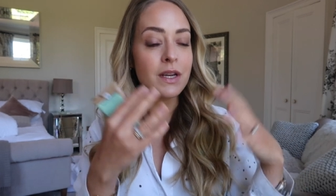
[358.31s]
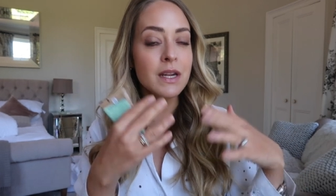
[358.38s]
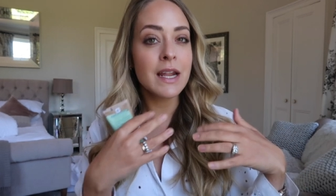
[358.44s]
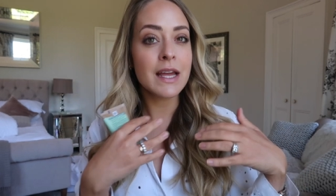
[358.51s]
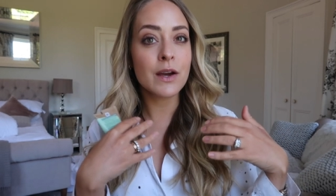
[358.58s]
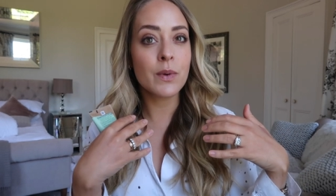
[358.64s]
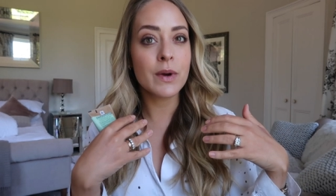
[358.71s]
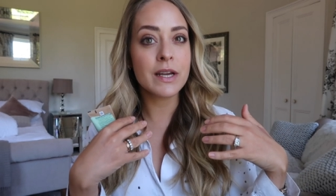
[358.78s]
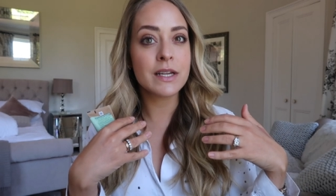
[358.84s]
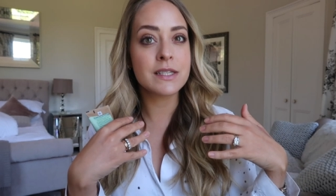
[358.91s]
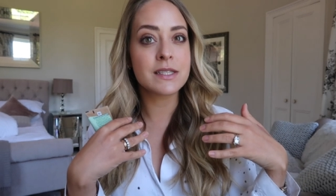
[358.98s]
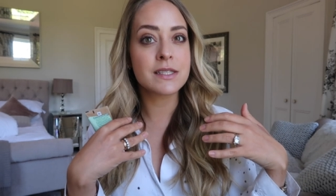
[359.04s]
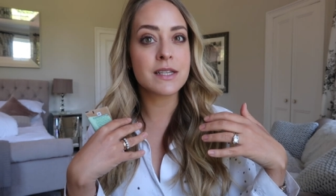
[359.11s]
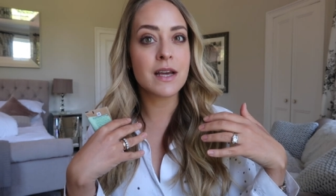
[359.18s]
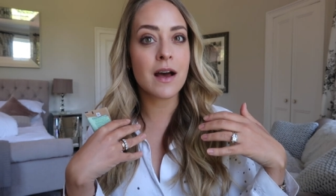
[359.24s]

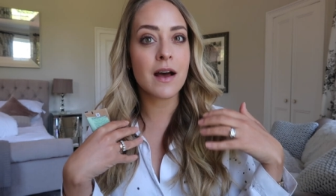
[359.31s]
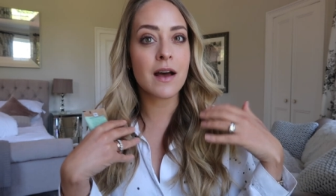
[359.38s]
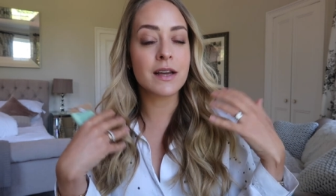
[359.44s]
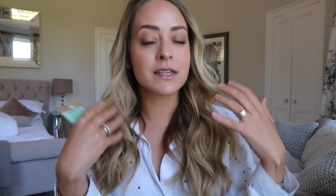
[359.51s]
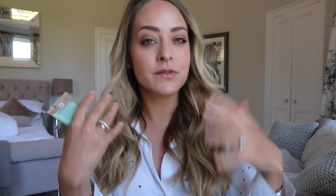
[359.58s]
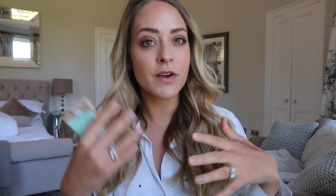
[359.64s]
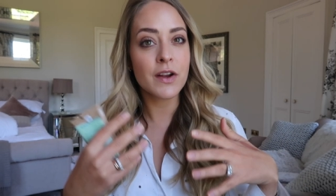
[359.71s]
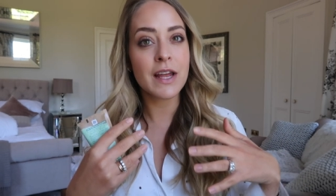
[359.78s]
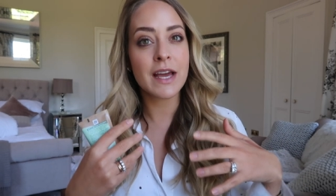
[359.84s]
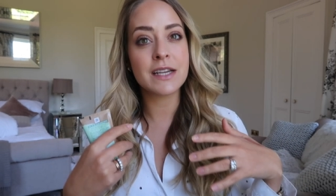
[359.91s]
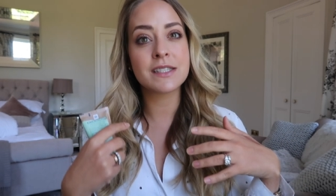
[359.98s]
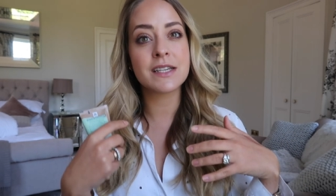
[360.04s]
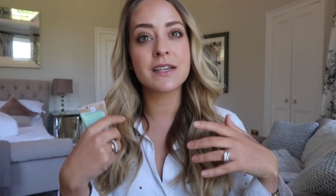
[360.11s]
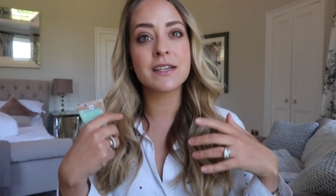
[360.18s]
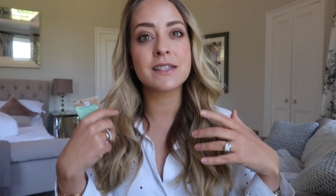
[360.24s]
liquids, uh,
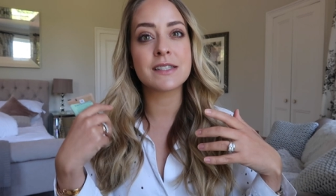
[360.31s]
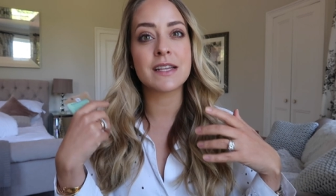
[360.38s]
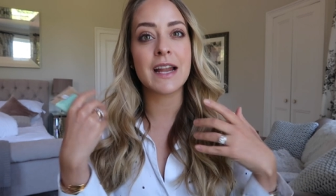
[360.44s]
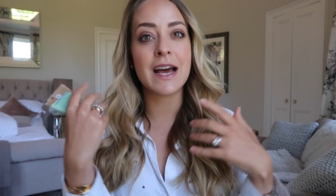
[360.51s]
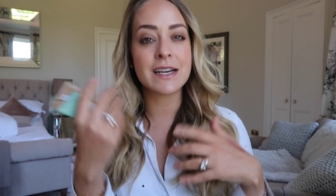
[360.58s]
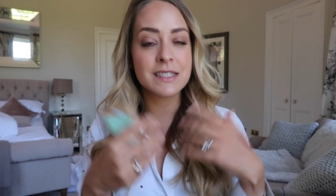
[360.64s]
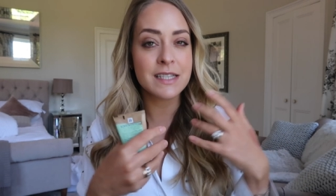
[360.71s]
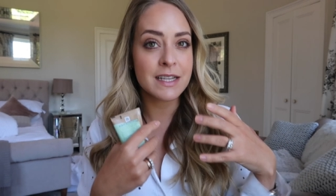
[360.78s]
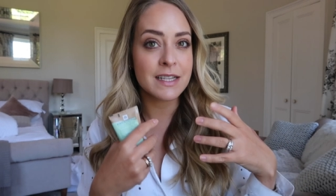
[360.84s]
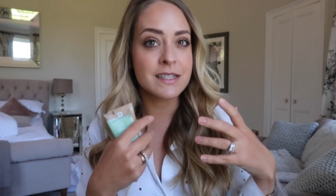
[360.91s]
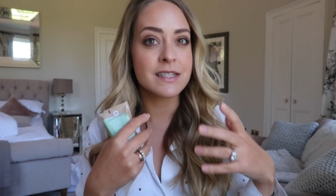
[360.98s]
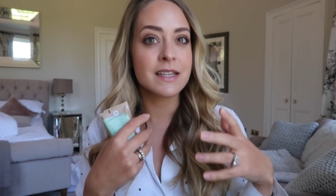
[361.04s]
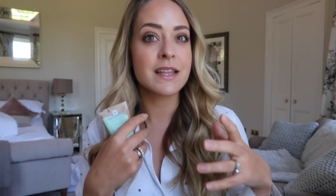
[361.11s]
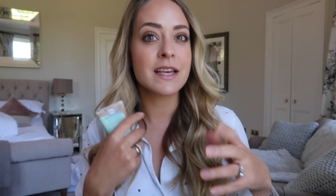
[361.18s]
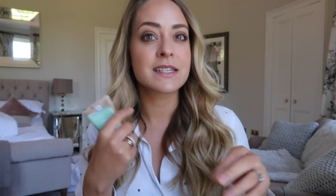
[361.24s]
exfoliators and
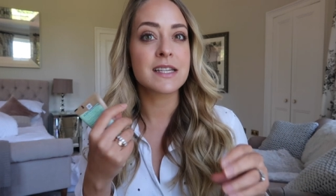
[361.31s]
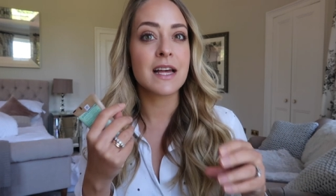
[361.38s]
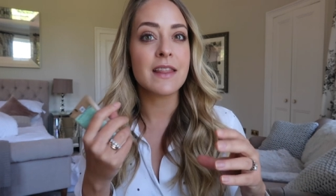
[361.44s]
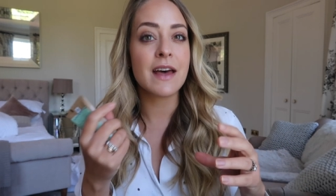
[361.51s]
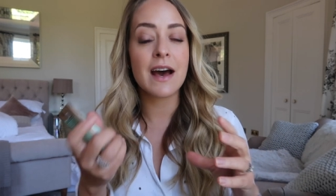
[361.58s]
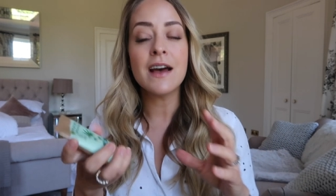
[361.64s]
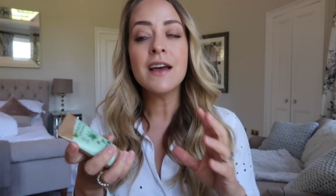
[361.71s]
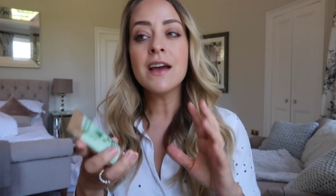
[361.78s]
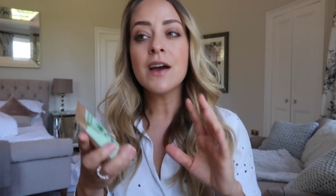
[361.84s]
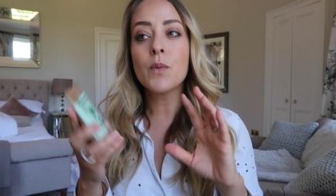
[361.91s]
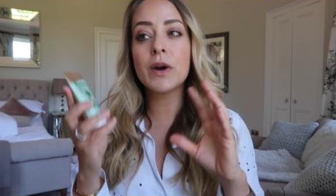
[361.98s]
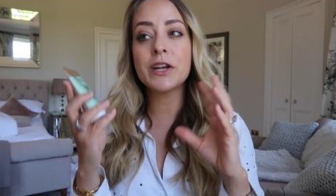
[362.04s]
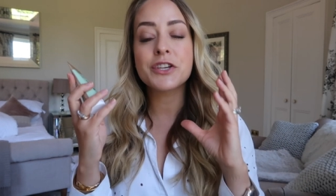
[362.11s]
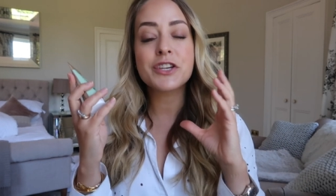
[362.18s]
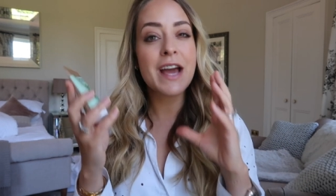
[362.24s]
acids and things like that,
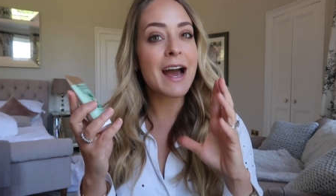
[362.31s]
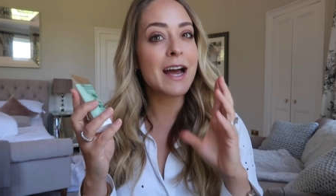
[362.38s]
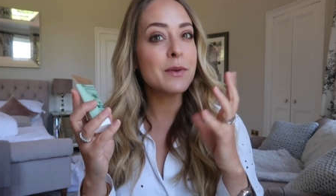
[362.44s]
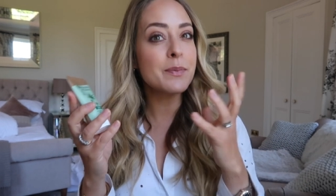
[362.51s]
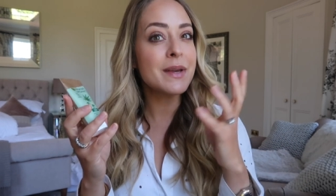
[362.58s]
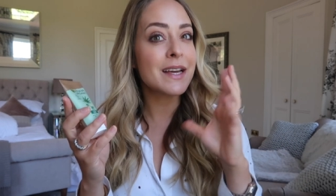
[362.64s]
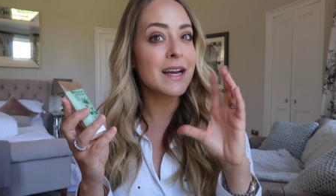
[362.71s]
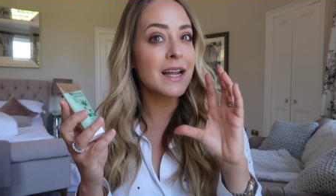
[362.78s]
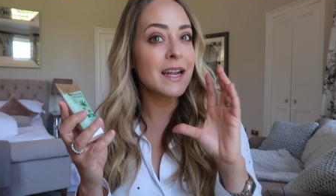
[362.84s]
which can be